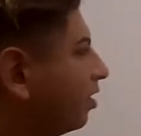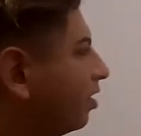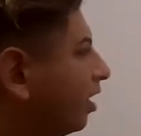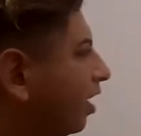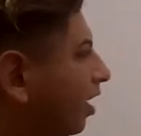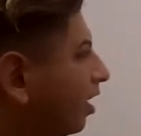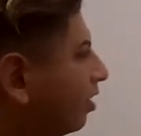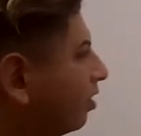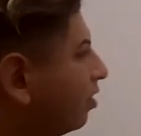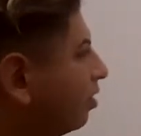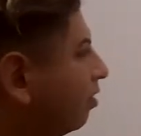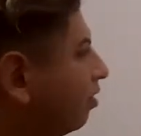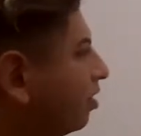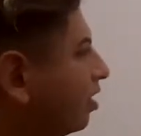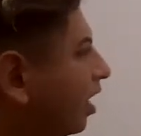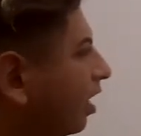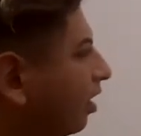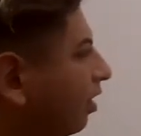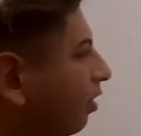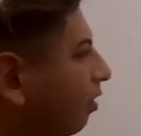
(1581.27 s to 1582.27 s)
not to get too
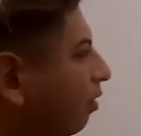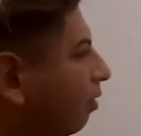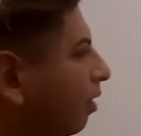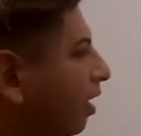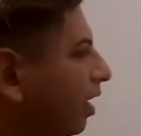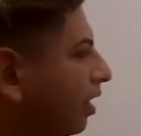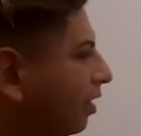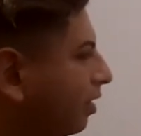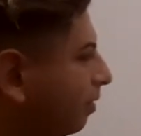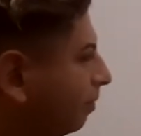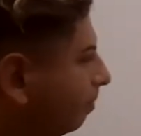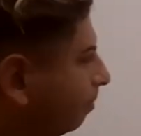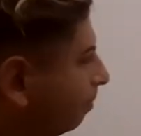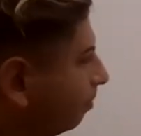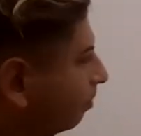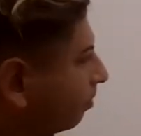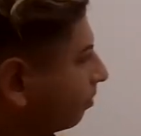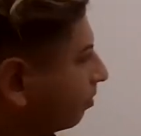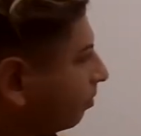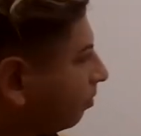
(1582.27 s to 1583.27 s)
technical, and
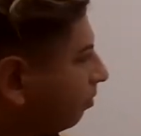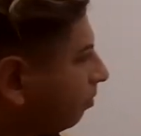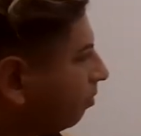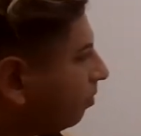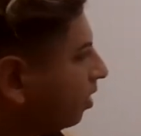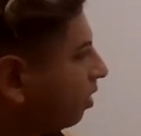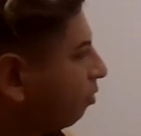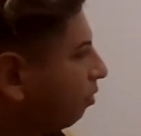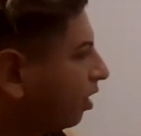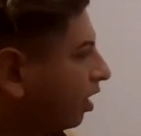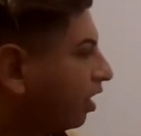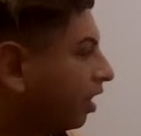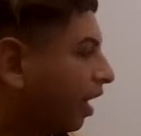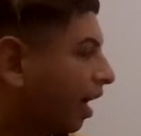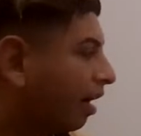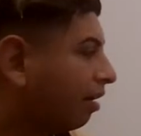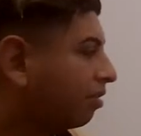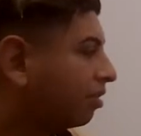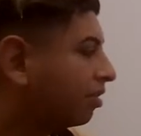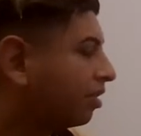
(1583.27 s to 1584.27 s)
really,
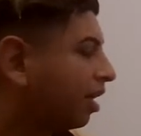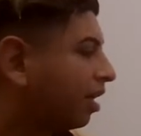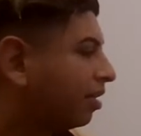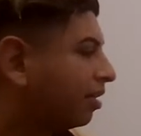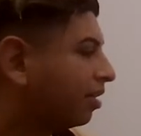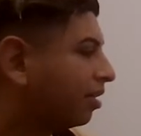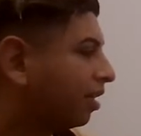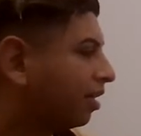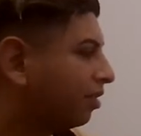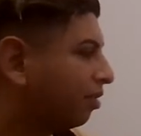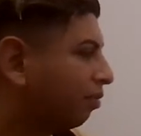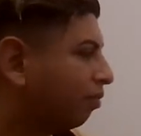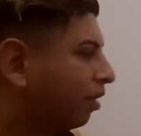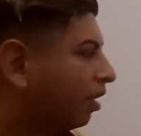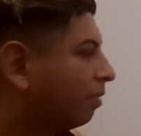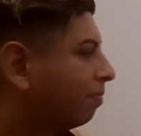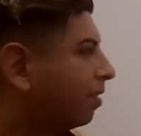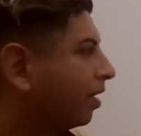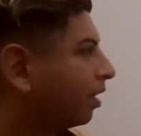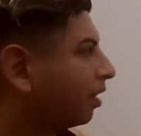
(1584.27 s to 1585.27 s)
the exercise is a
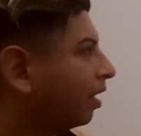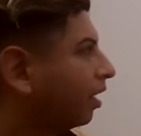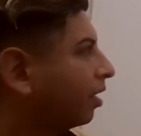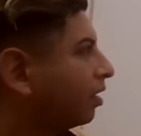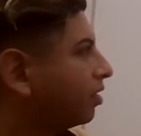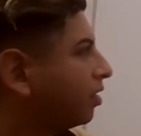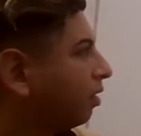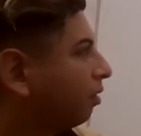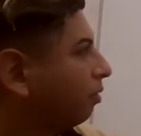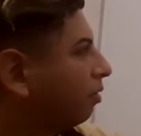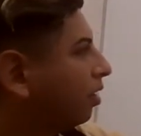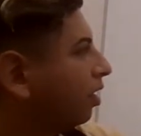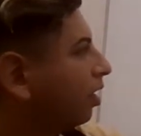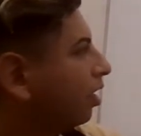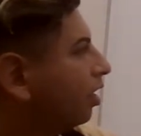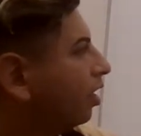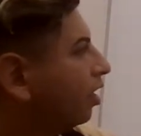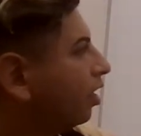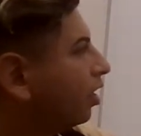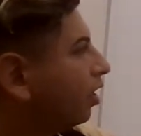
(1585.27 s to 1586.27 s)
really big thing. So,
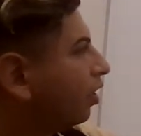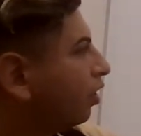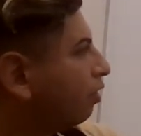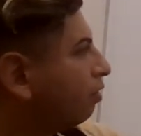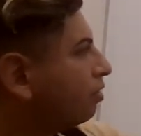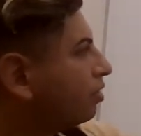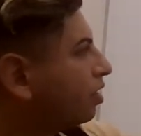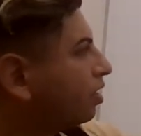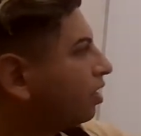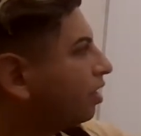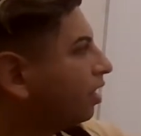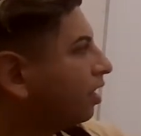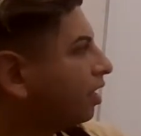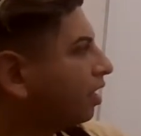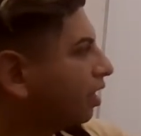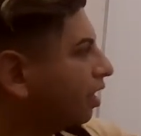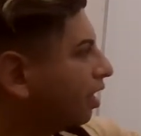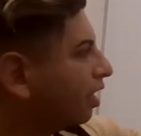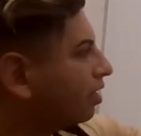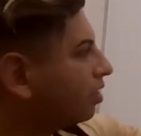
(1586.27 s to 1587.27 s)
using
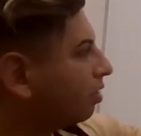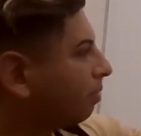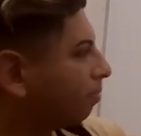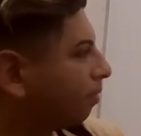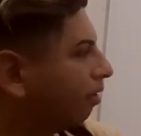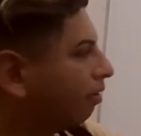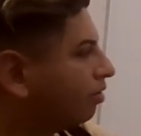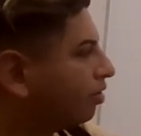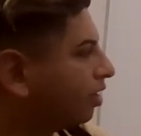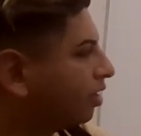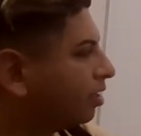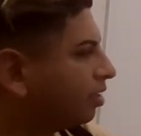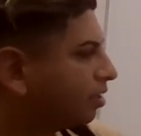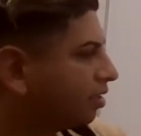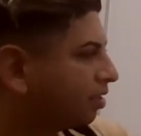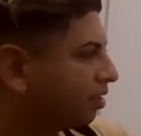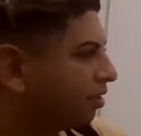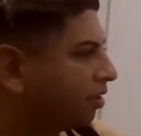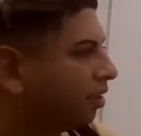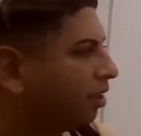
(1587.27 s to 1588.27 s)
these
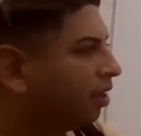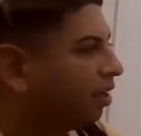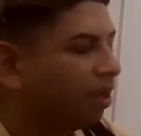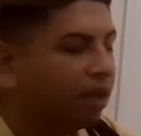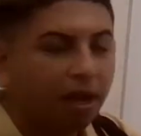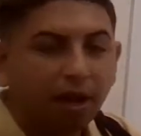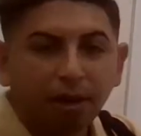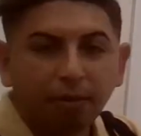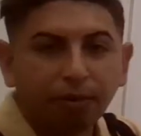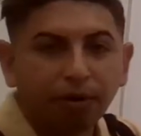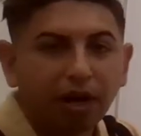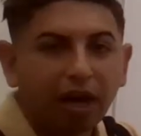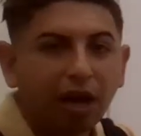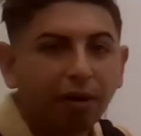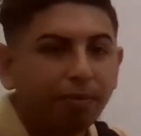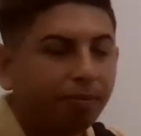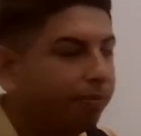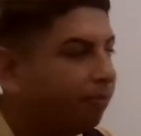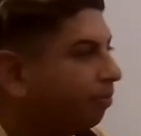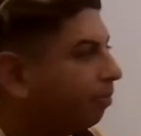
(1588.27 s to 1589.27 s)
approaches will
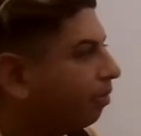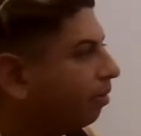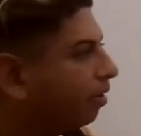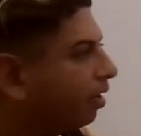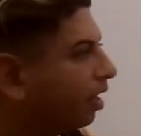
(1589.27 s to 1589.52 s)
help